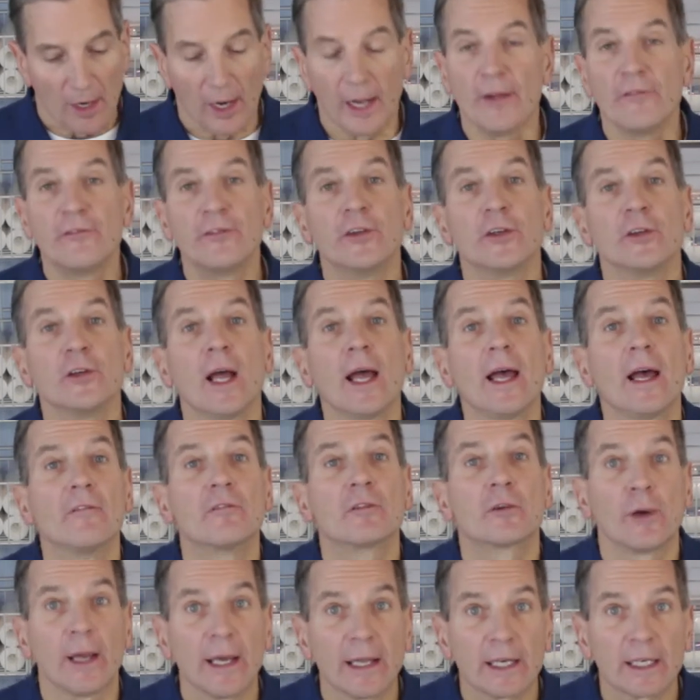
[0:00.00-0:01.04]
if you
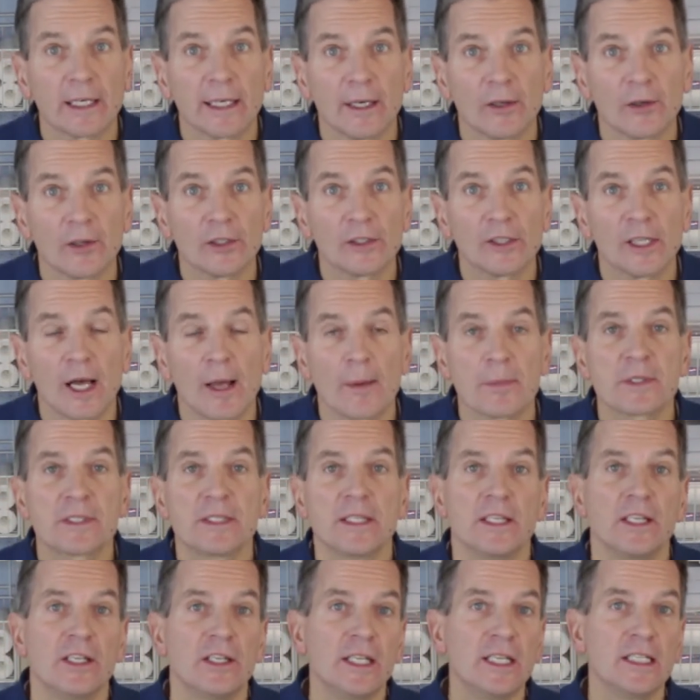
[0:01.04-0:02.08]
have granite countertops,
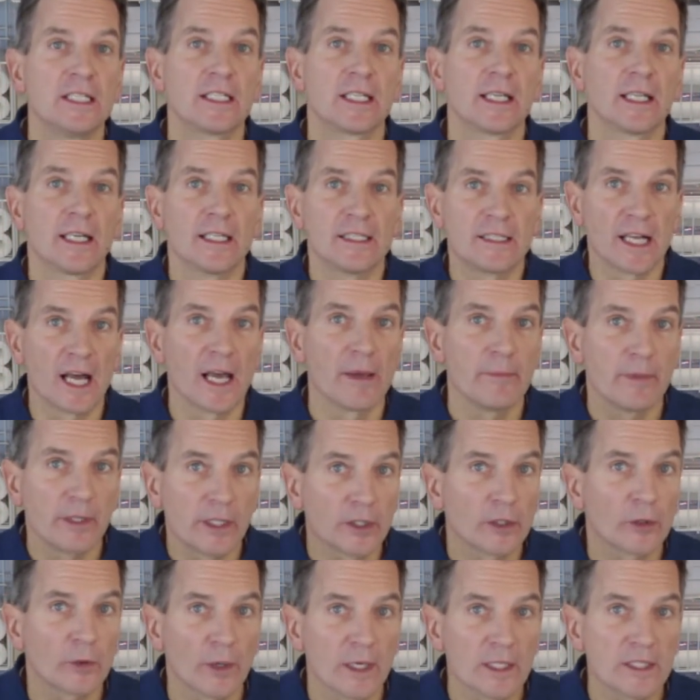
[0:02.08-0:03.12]
then you need to get a diamond
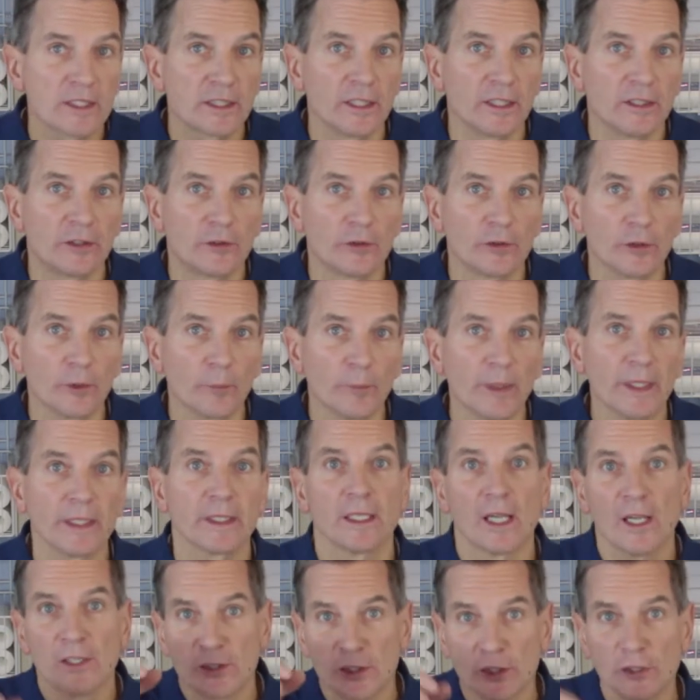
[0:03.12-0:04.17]
encrusted drill
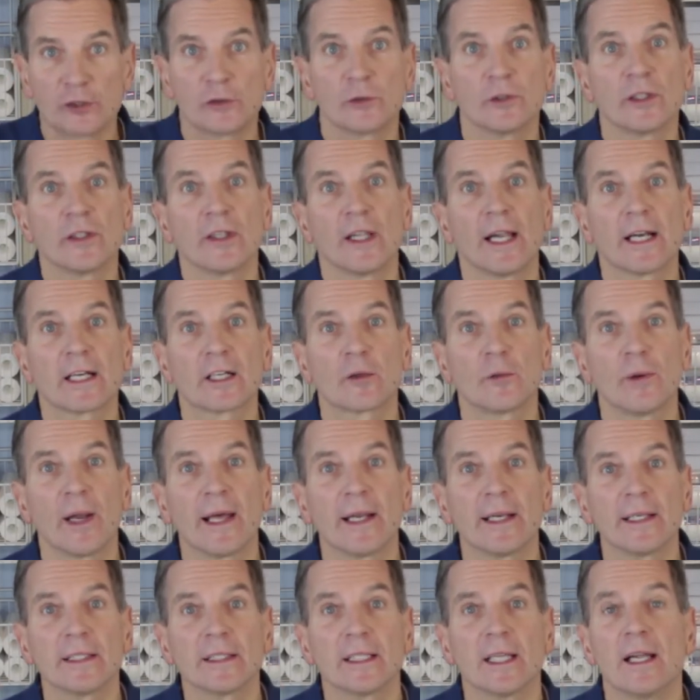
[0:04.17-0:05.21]
bit to drill that
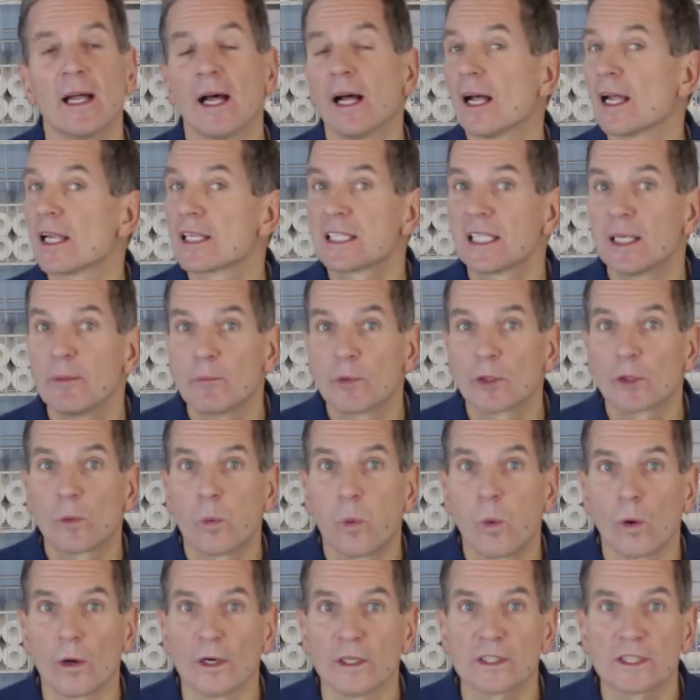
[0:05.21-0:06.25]
granite. Same with
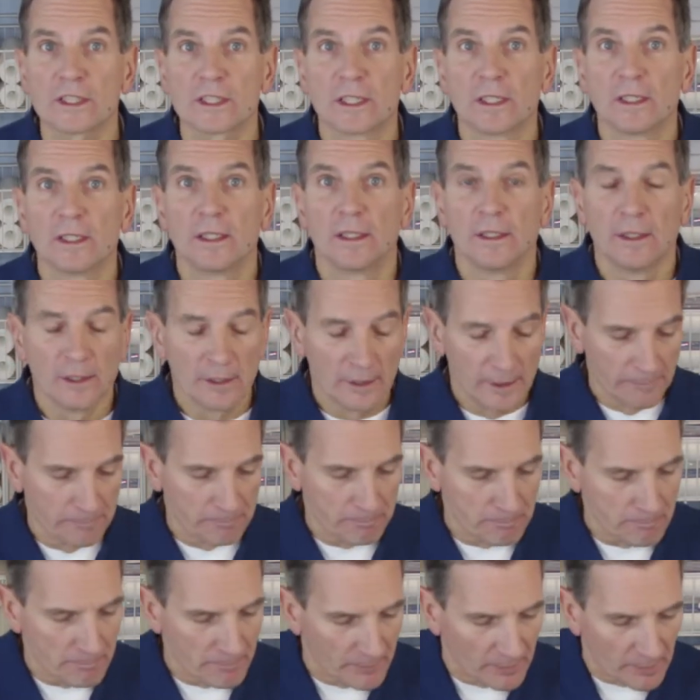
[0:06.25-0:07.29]
quartz.
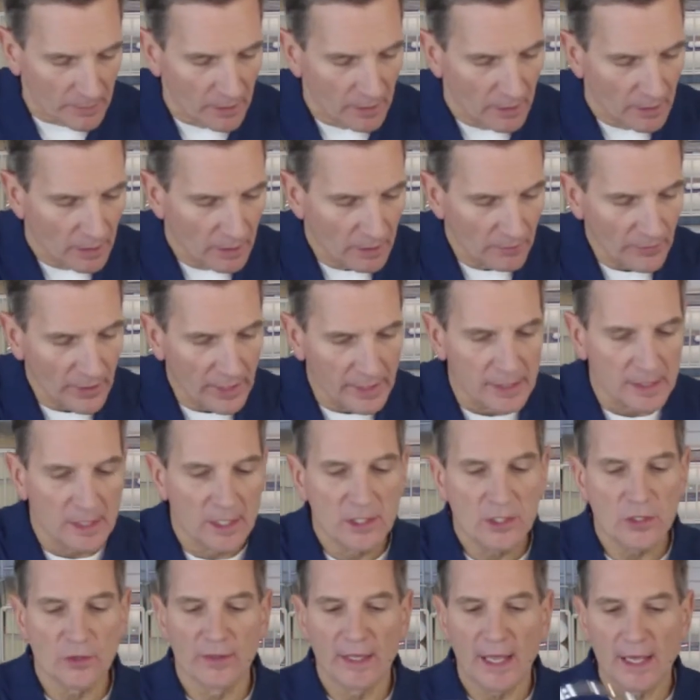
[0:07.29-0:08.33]
All right,
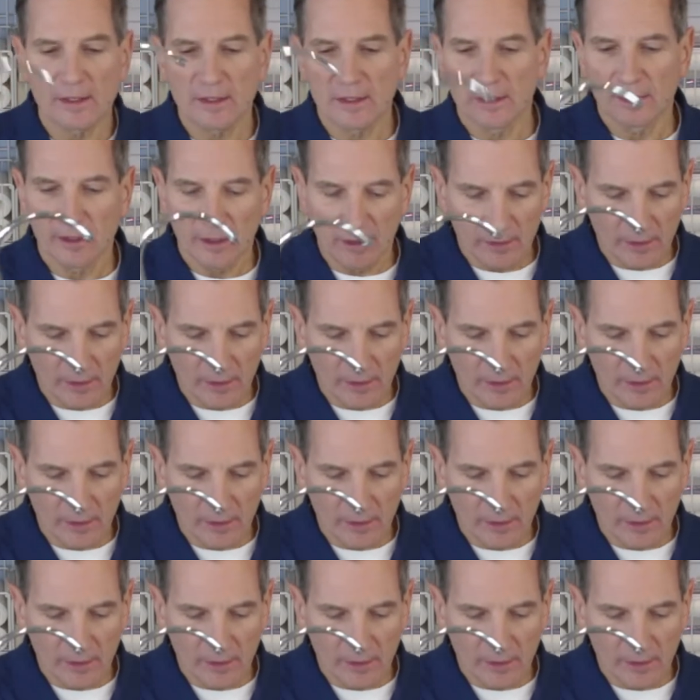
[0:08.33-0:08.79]
so that's